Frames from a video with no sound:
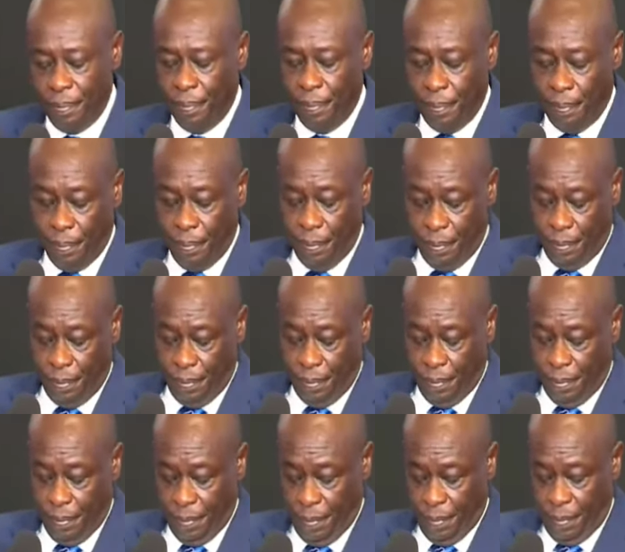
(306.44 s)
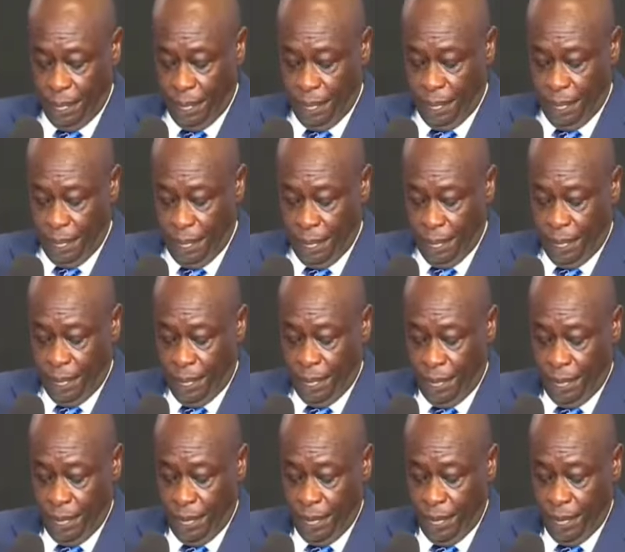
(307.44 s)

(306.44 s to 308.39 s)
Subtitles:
Nobody speaks.